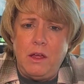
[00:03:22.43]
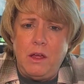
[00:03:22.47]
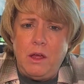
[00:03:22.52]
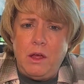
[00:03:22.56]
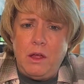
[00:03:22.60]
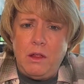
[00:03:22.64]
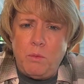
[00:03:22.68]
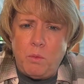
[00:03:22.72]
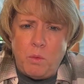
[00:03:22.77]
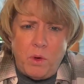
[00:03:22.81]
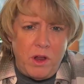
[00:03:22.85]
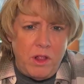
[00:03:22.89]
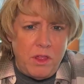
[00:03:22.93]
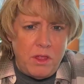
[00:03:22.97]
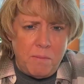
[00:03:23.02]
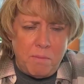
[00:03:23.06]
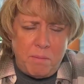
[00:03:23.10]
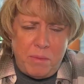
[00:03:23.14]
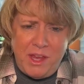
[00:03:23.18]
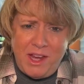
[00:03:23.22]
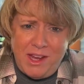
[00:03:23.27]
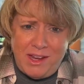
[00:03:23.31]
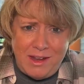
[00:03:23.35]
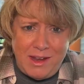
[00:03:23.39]
one of the
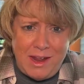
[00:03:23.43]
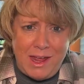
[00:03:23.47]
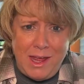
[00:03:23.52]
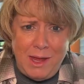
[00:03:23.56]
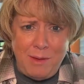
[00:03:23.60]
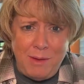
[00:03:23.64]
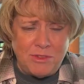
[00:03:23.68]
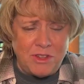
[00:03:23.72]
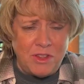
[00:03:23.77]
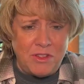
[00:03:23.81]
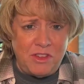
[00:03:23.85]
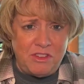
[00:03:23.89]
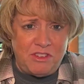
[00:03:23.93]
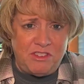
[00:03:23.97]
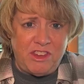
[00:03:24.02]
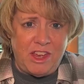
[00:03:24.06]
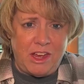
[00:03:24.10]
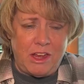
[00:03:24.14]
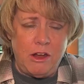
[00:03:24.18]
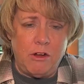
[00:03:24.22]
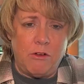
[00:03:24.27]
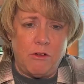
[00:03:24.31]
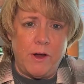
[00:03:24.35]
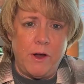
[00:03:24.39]
big names in the
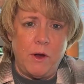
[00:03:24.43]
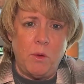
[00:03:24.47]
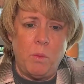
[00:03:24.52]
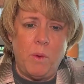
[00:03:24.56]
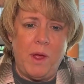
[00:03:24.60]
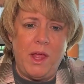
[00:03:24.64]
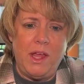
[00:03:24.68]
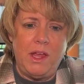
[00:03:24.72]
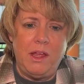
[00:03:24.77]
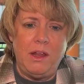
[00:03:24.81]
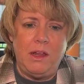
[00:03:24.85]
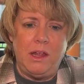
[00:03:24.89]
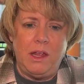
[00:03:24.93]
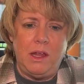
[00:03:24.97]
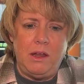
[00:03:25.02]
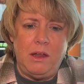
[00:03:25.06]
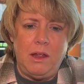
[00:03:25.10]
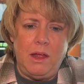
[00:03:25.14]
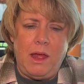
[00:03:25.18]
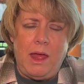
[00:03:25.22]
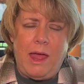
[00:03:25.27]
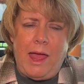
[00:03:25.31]
Second Great Awakening,